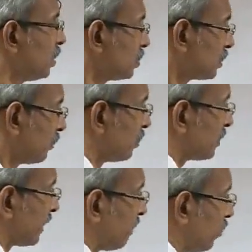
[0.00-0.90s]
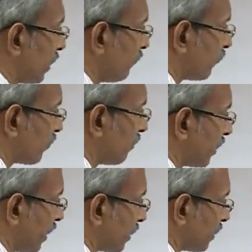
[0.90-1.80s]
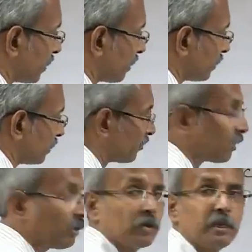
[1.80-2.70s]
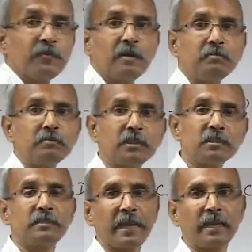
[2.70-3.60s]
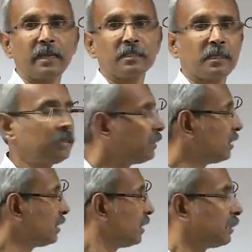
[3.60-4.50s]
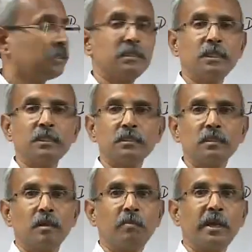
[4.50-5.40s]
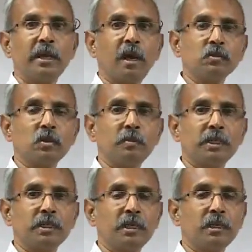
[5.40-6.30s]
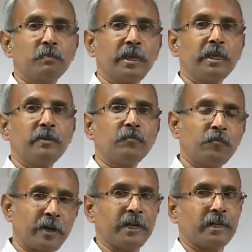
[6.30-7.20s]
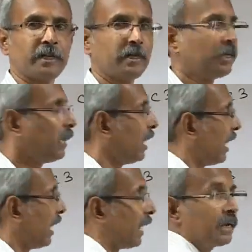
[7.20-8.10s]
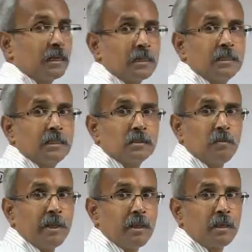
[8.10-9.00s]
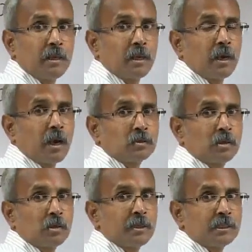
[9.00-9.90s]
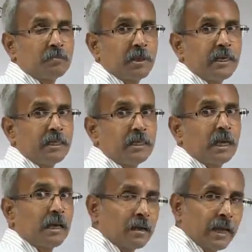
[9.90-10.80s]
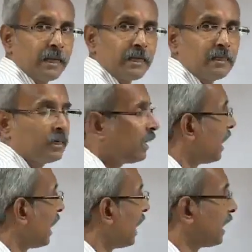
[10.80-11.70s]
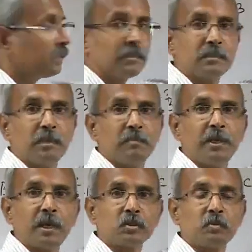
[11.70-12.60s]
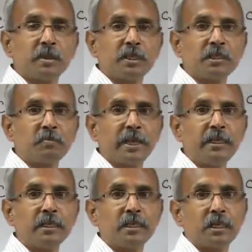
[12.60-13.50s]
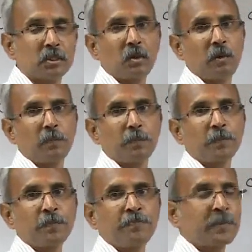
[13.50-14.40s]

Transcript: So suppose I am looking from here, looking from this direction, this is my isometric plane front, and this will be isometric plane right, and this will be isometric plane top.